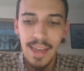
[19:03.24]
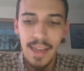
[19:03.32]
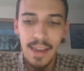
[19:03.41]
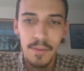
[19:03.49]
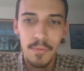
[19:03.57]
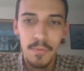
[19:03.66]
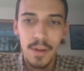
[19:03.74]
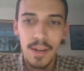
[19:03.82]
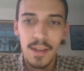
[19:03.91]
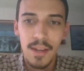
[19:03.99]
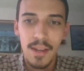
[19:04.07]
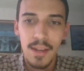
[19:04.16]

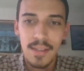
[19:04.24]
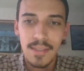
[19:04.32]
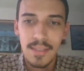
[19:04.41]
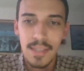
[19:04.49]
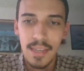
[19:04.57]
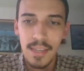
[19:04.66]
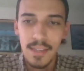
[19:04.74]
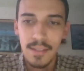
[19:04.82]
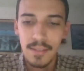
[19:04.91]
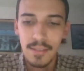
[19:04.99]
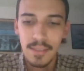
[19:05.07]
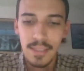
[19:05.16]
every
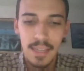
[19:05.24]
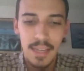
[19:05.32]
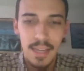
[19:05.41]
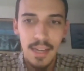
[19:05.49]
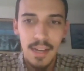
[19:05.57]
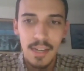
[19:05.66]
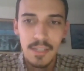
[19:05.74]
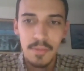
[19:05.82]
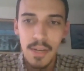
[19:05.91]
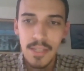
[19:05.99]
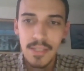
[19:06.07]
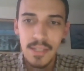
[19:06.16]
skill as
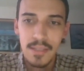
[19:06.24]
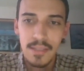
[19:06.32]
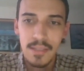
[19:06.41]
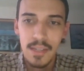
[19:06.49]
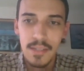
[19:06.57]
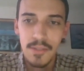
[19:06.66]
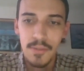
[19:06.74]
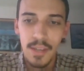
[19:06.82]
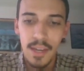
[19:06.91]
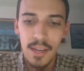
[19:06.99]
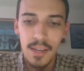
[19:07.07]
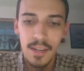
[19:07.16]
much as you
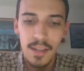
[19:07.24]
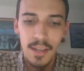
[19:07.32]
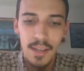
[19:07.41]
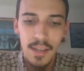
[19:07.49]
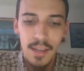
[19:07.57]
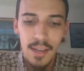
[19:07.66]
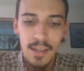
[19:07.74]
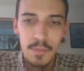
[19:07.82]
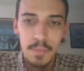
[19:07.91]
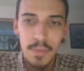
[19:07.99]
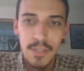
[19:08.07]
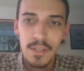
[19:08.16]
can,
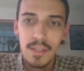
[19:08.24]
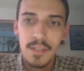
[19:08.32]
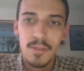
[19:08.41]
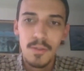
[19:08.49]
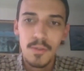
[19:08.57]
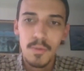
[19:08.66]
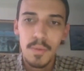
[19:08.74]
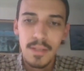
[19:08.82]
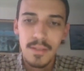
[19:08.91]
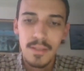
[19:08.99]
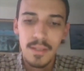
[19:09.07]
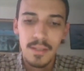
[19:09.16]
especially those
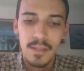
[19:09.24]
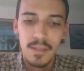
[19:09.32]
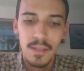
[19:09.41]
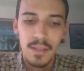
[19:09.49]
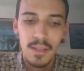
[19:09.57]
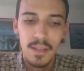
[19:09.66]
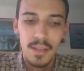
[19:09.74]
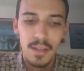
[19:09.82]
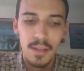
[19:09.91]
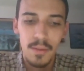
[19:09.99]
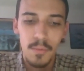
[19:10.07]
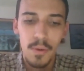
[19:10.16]
ones in
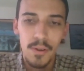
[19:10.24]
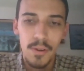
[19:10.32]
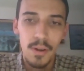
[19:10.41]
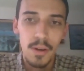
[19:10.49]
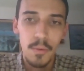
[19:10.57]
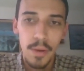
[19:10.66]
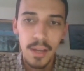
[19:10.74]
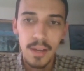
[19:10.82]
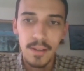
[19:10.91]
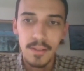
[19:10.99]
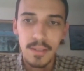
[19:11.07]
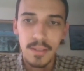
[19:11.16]
where you are
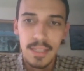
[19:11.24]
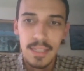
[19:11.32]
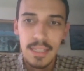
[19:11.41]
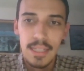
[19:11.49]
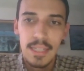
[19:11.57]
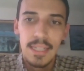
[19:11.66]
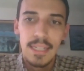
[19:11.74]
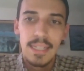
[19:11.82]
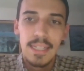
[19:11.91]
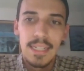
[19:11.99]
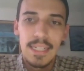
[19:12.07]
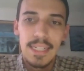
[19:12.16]
weaker,
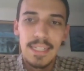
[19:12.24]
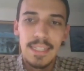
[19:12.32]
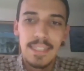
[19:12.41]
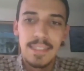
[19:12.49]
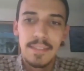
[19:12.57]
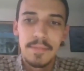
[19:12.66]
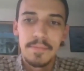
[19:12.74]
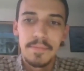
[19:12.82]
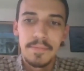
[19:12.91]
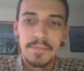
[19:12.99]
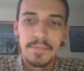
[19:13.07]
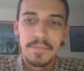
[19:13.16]

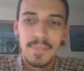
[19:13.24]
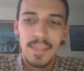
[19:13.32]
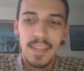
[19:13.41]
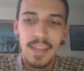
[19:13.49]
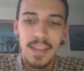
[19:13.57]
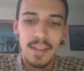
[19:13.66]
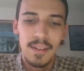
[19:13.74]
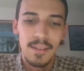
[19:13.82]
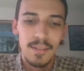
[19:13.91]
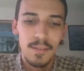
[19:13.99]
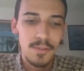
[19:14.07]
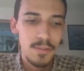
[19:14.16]
um,
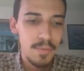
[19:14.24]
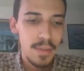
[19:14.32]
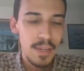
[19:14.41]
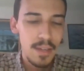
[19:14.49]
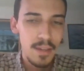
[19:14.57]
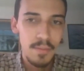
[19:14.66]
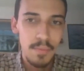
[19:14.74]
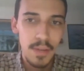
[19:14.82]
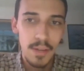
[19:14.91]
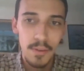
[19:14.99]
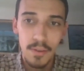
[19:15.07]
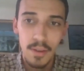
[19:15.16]
and also
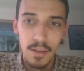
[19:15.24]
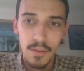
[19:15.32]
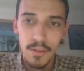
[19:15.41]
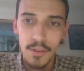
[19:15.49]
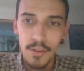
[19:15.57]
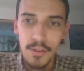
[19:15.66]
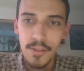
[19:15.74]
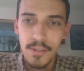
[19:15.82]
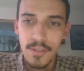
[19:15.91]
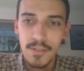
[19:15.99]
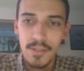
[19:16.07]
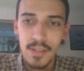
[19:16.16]
be
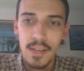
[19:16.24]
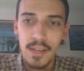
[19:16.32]
curious,